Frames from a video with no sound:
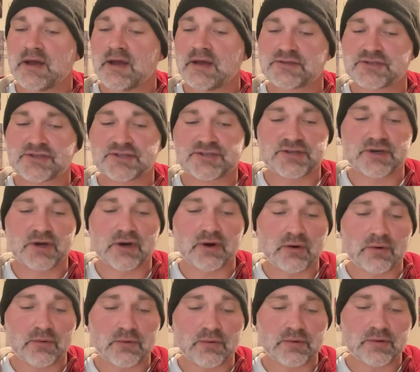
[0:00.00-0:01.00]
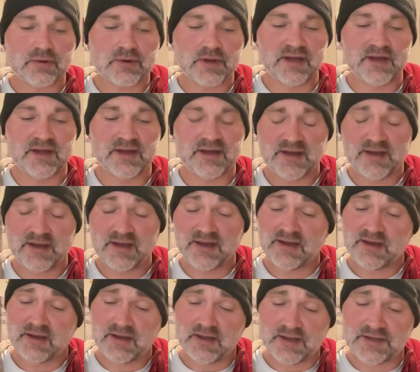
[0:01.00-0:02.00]
so
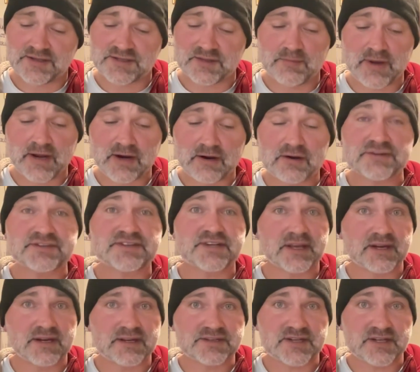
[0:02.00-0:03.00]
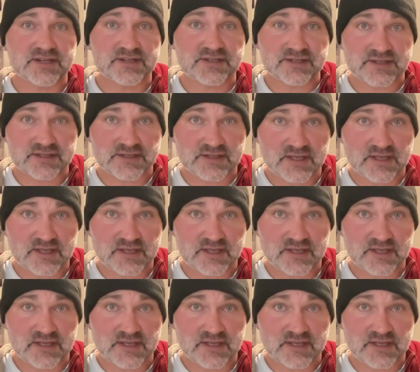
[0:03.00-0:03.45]
as embarrassing as this,